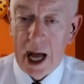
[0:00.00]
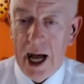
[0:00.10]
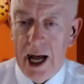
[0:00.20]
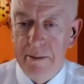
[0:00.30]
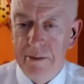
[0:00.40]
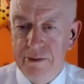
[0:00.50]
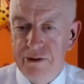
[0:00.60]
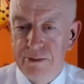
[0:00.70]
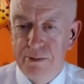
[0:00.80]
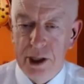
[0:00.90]

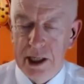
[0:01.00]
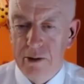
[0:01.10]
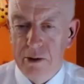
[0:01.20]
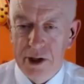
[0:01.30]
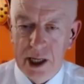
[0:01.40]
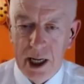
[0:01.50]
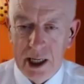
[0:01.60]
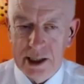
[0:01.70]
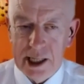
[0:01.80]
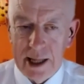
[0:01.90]
arms putting all the
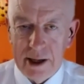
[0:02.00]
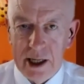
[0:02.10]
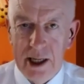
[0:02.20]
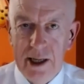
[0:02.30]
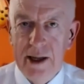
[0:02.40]
cars together.